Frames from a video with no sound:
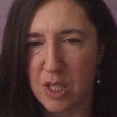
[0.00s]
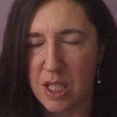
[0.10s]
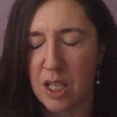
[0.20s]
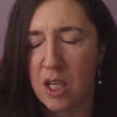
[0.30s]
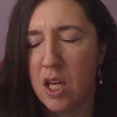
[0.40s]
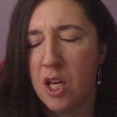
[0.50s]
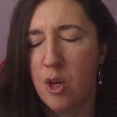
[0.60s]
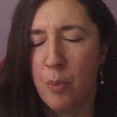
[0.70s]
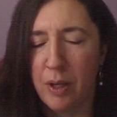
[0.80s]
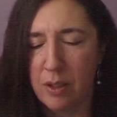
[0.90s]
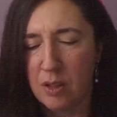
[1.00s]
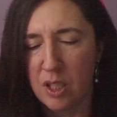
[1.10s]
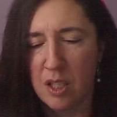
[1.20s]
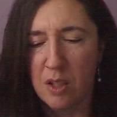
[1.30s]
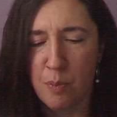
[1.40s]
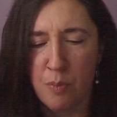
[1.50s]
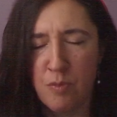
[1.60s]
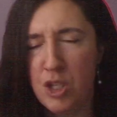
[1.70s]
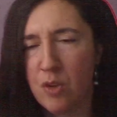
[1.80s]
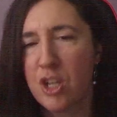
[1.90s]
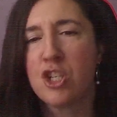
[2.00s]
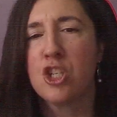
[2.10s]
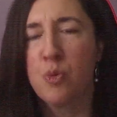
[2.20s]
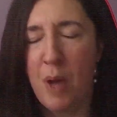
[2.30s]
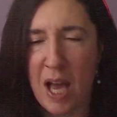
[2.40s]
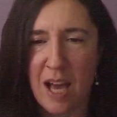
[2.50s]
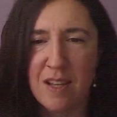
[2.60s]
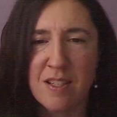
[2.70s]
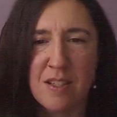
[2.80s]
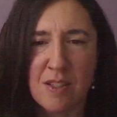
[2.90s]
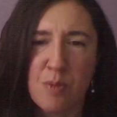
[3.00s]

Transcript: was like. But in generations past,